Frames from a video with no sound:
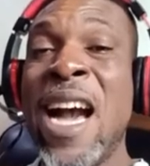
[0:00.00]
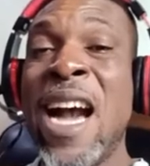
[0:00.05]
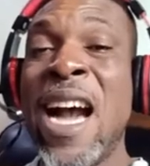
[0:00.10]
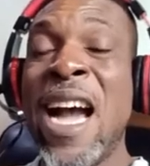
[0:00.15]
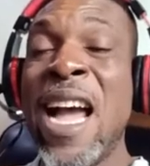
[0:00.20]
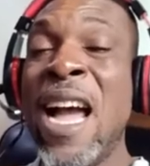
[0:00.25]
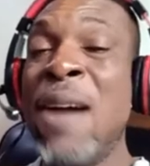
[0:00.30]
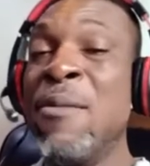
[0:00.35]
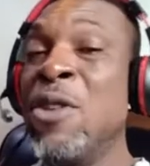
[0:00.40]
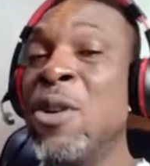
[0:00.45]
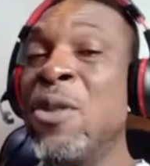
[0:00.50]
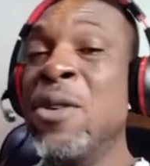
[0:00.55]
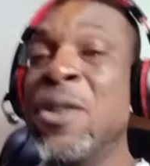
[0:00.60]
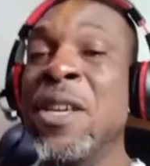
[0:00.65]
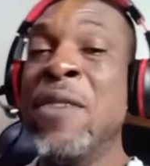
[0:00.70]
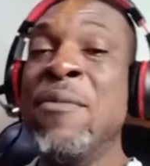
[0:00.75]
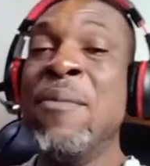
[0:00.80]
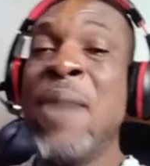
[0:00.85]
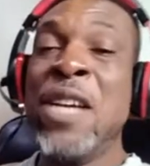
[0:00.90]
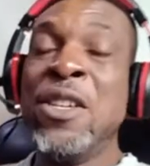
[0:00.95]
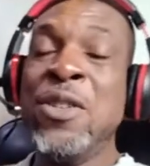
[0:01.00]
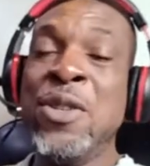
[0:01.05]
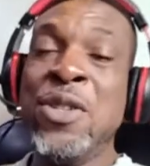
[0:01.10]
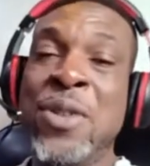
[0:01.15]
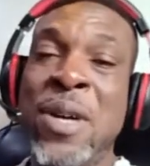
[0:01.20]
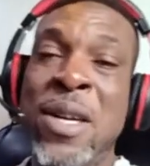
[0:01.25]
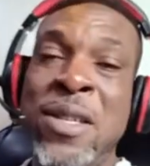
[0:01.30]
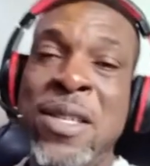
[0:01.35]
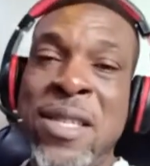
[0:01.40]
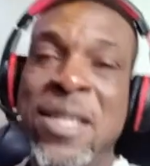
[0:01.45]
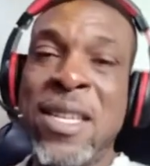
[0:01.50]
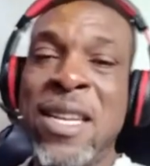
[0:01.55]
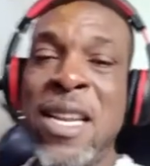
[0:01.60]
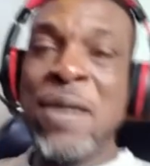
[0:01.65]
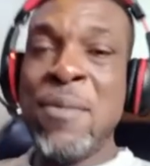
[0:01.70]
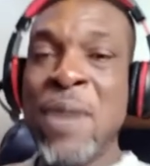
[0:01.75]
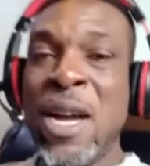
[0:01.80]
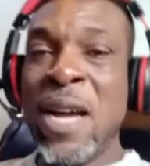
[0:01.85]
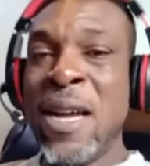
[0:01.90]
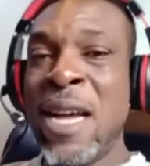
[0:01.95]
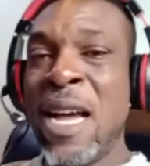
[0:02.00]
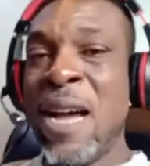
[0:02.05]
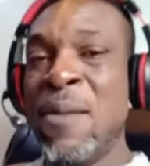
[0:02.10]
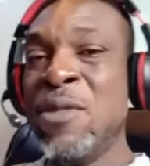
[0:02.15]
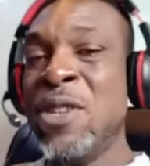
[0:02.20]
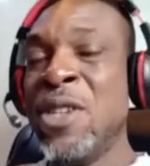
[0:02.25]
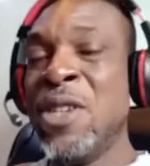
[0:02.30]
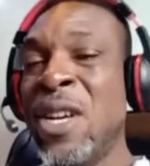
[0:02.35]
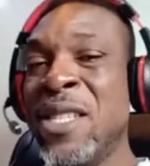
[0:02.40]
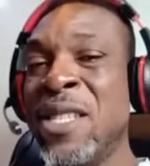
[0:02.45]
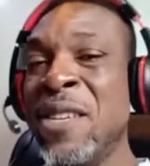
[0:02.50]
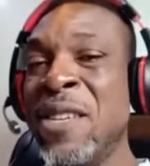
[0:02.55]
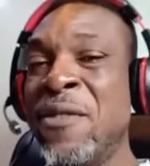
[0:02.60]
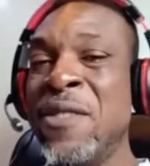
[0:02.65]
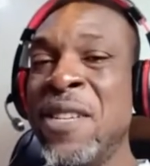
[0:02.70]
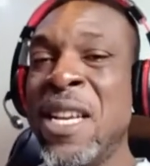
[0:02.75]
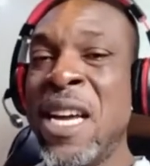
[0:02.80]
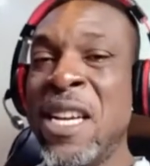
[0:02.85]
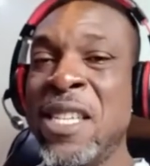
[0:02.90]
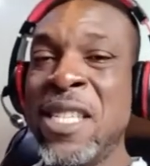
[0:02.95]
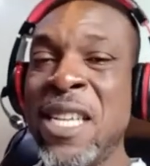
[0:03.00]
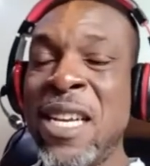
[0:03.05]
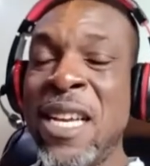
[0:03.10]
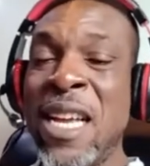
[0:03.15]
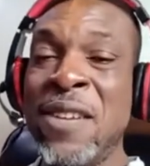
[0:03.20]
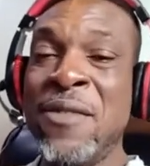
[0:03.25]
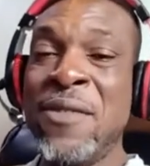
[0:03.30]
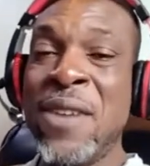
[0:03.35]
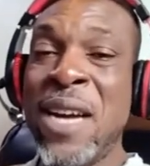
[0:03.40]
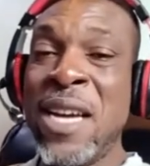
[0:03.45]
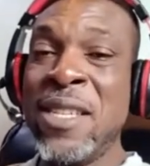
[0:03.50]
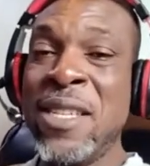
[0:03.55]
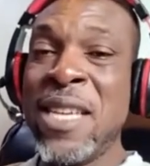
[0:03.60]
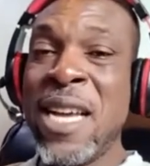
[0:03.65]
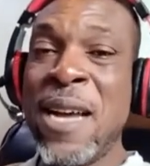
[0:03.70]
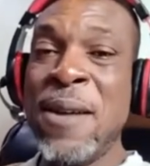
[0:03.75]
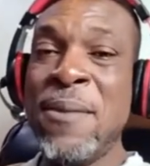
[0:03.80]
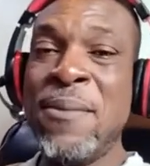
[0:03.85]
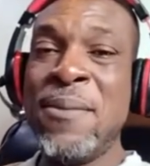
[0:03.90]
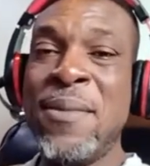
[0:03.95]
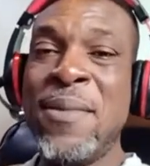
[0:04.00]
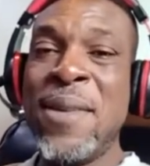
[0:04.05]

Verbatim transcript: I am going to give my usual disclaimer. I'm not a financial advisor.